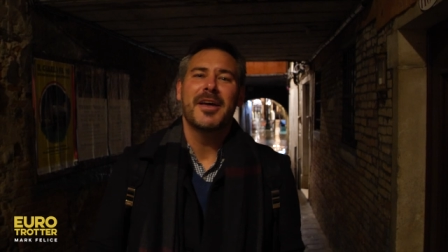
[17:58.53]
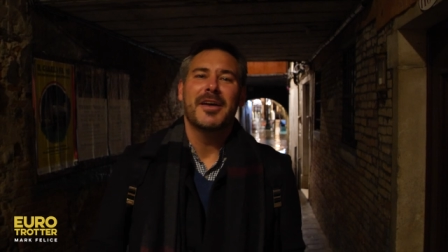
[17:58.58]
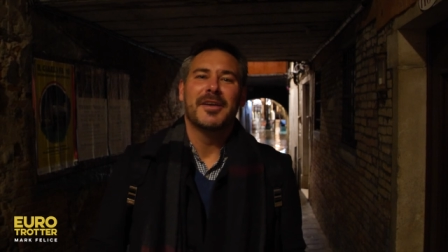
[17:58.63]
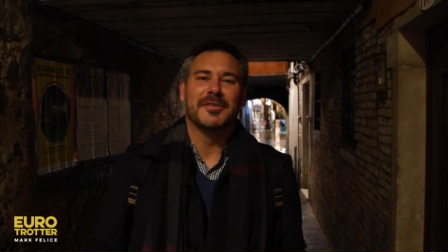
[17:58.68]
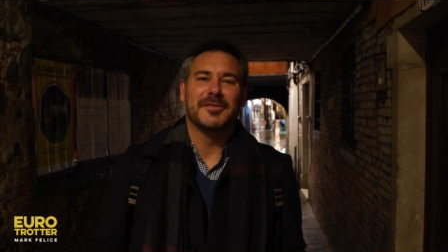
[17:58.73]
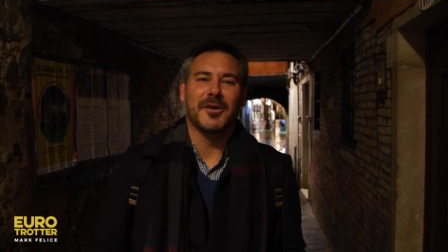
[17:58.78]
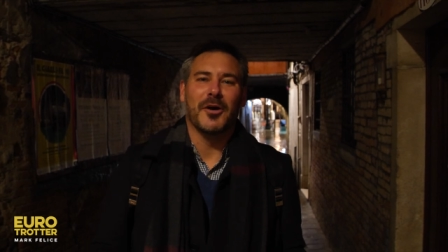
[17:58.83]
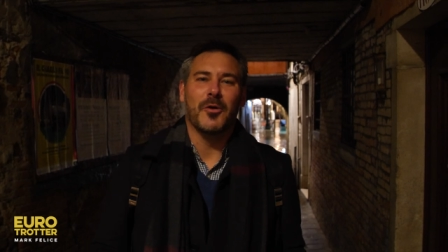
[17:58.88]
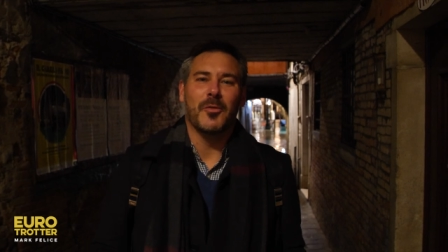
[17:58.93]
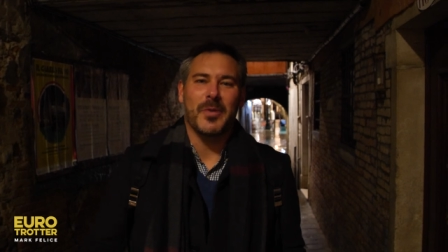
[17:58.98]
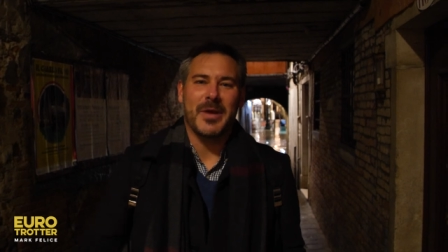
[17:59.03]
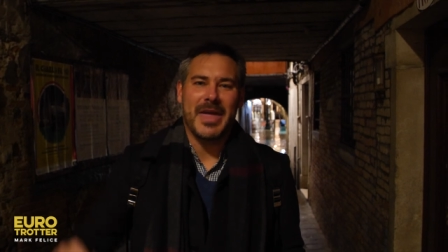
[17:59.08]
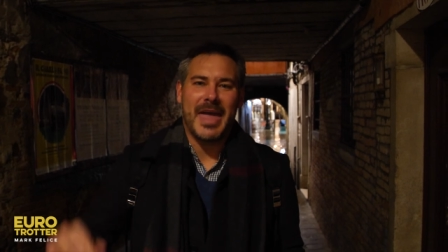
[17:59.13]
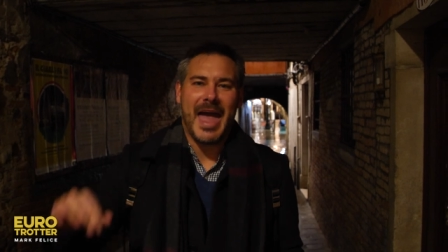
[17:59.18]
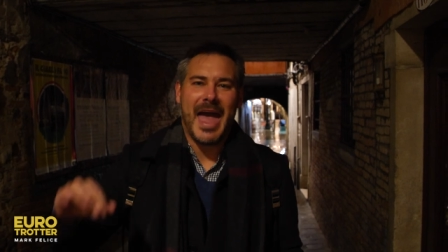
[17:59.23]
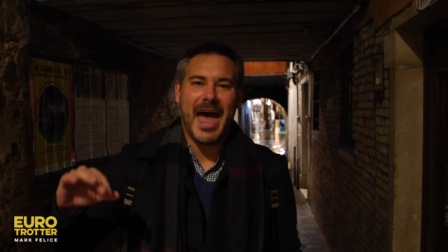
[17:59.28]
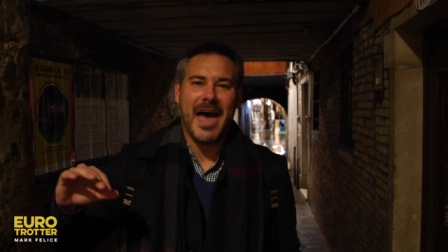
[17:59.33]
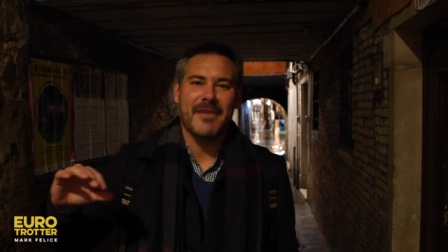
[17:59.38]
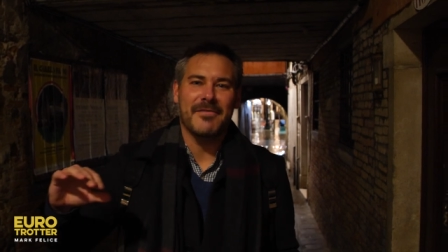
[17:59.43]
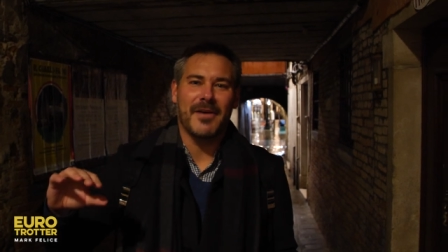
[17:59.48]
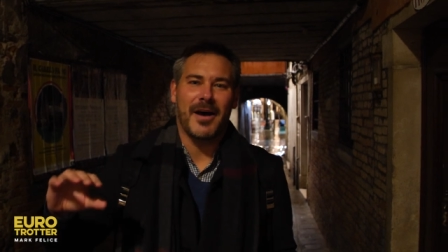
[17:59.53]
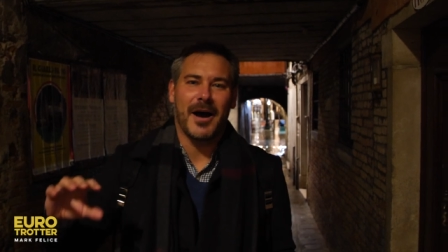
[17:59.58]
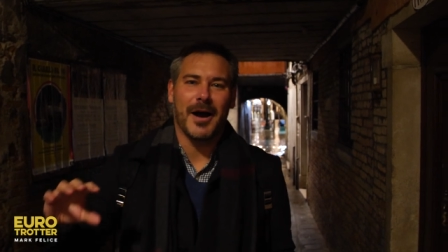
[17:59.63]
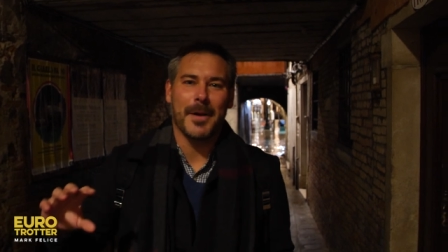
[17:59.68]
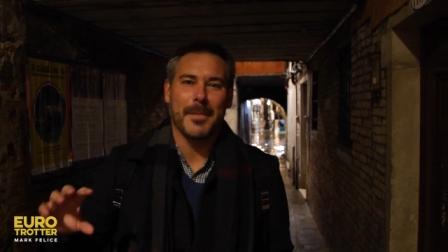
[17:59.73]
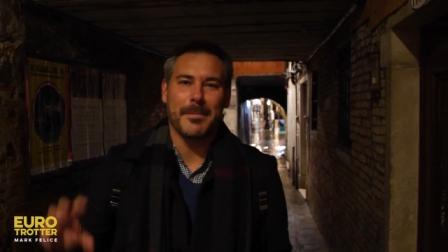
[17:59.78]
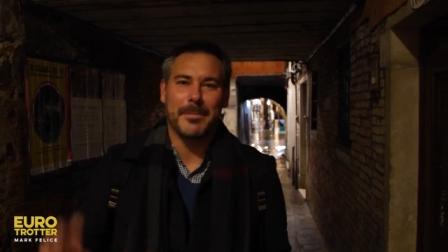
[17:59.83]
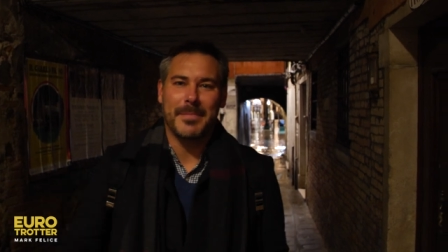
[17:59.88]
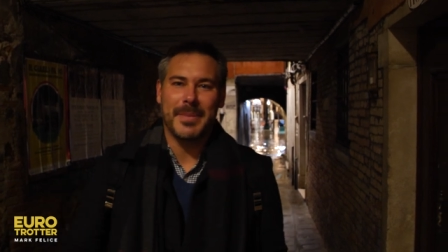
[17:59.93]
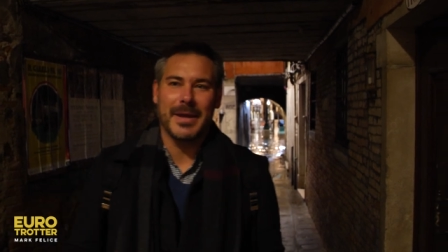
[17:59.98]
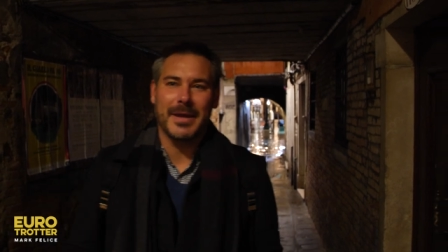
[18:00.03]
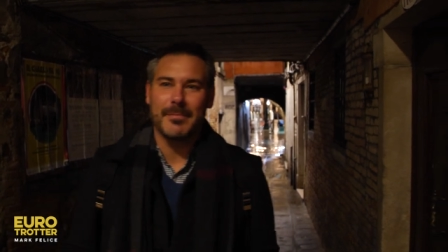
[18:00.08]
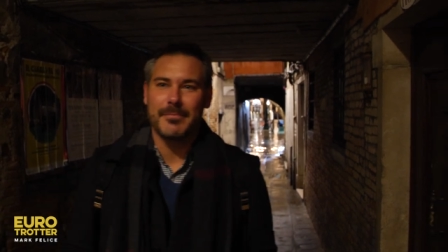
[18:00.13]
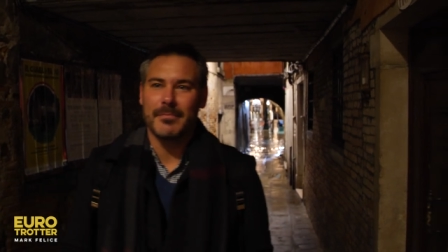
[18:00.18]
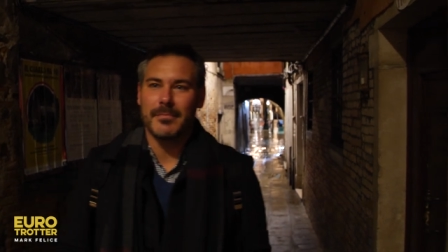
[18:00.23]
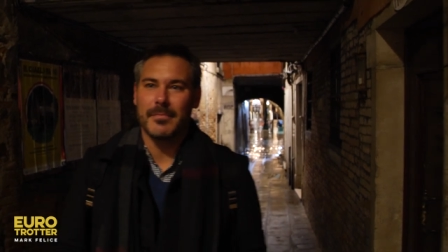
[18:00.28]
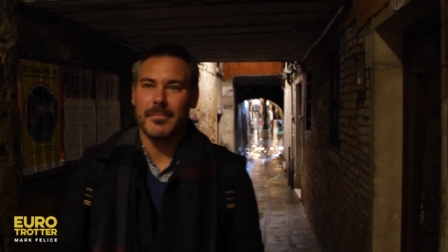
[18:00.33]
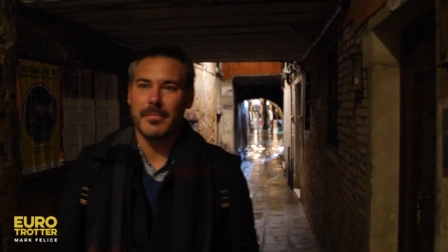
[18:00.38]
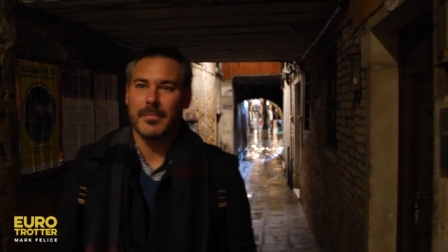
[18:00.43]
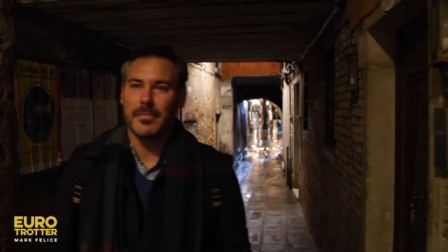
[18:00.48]
So we have our big...
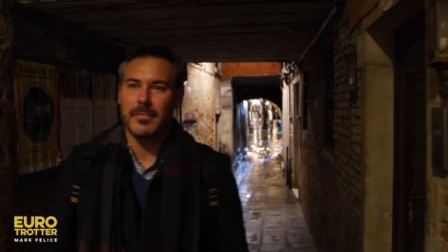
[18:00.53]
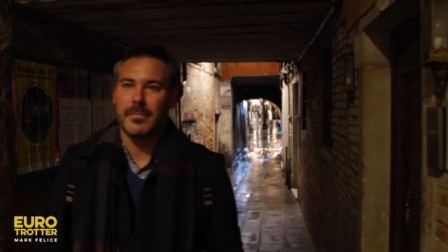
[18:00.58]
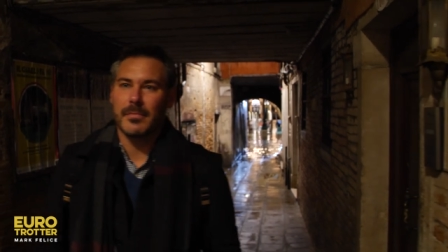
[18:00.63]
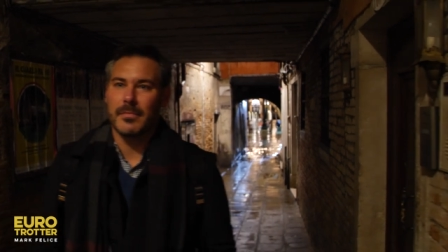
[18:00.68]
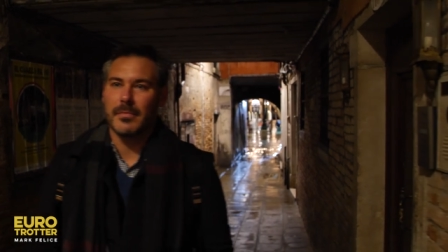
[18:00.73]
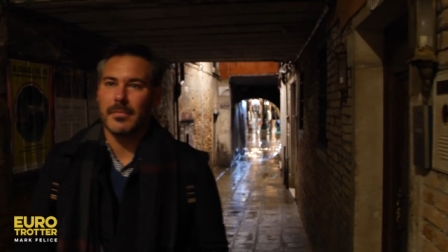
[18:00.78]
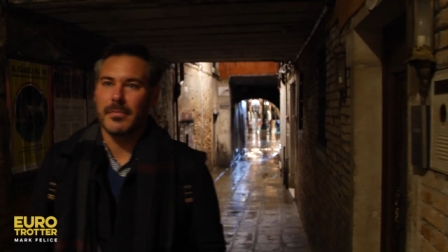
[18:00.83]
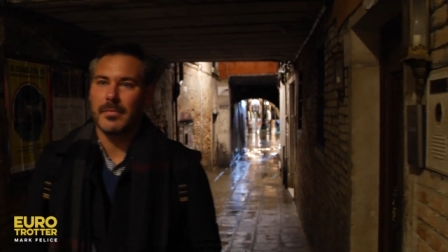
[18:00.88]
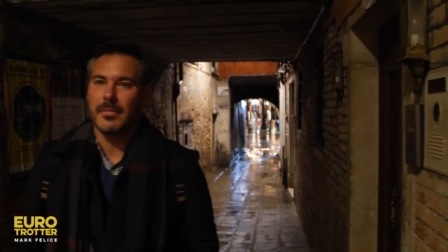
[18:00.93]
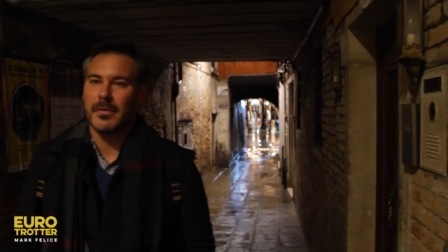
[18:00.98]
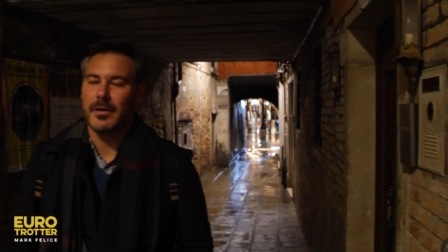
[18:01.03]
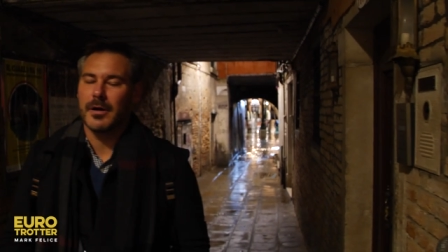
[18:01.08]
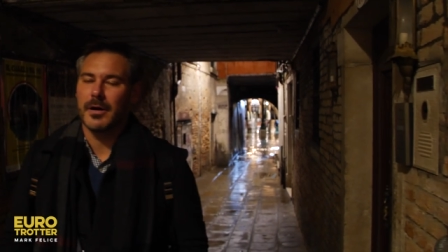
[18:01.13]
Do it again.